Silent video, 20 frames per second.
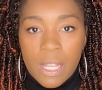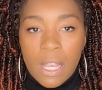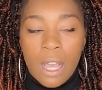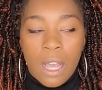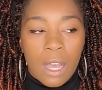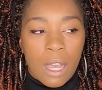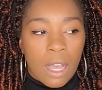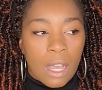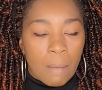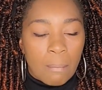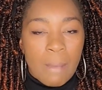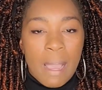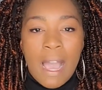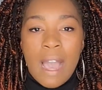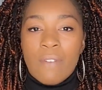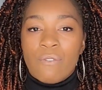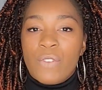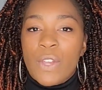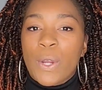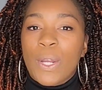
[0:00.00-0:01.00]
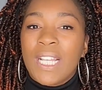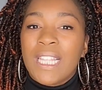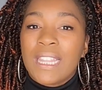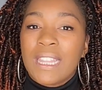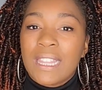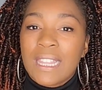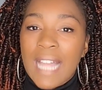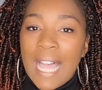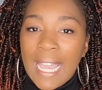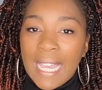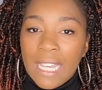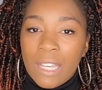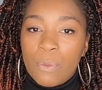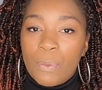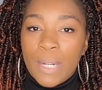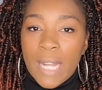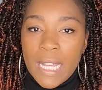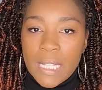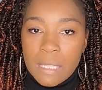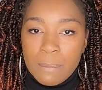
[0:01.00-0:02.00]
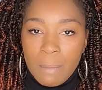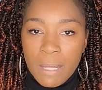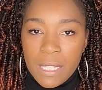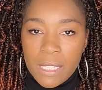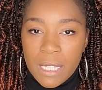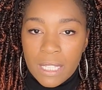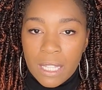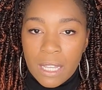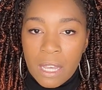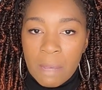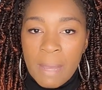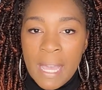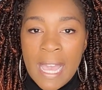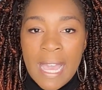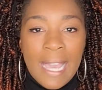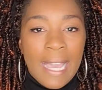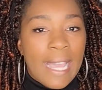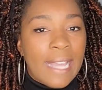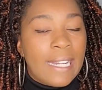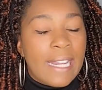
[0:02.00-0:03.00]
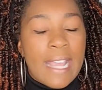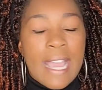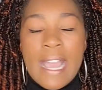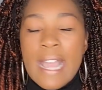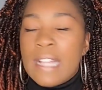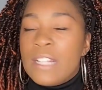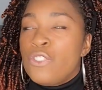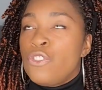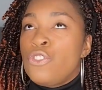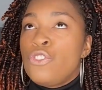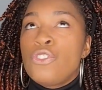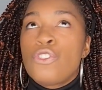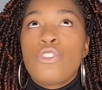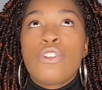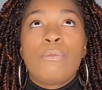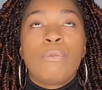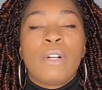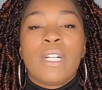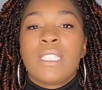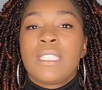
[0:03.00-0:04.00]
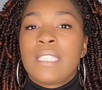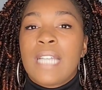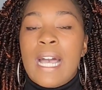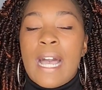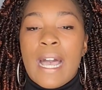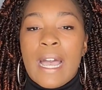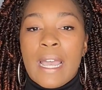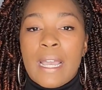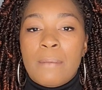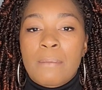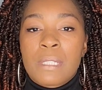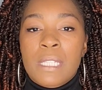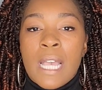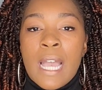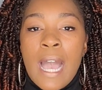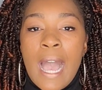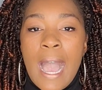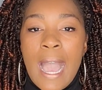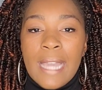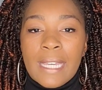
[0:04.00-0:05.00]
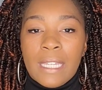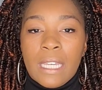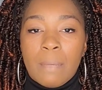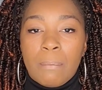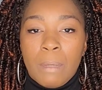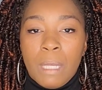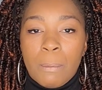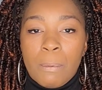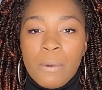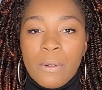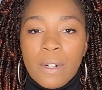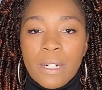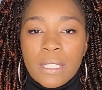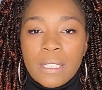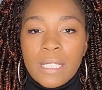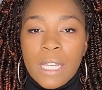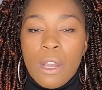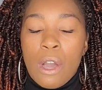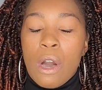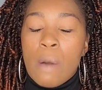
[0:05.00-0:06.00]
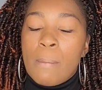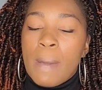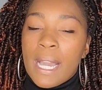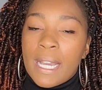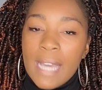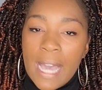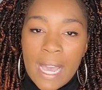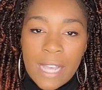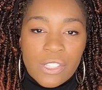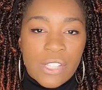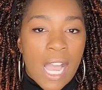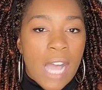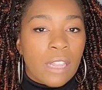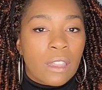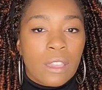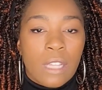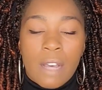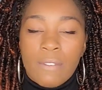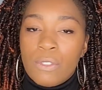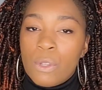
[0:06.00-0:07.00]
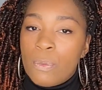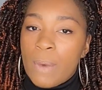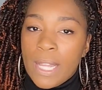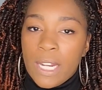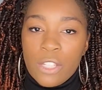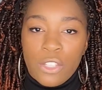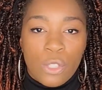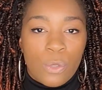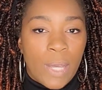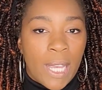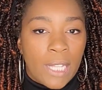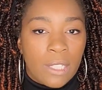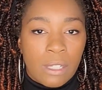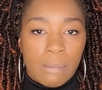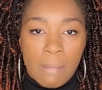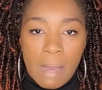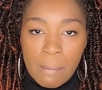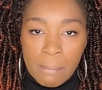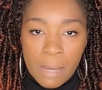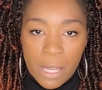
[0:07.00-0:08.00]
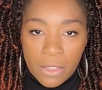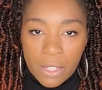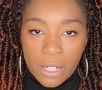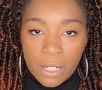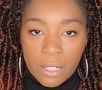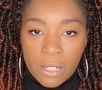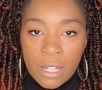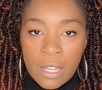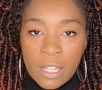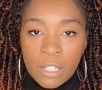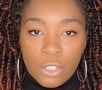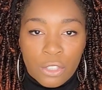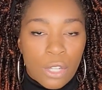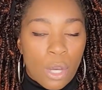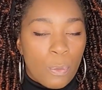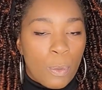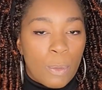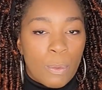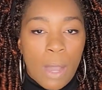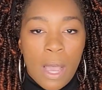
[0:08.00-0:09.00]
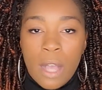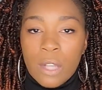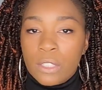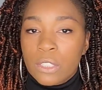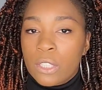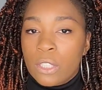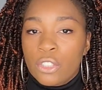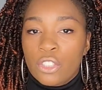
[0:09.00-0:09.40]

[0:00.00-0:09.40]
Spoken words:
I'm very light when I speak to them. And numerous times I get people to say, oh my gosh, I love the way that you handled my mother. We were all so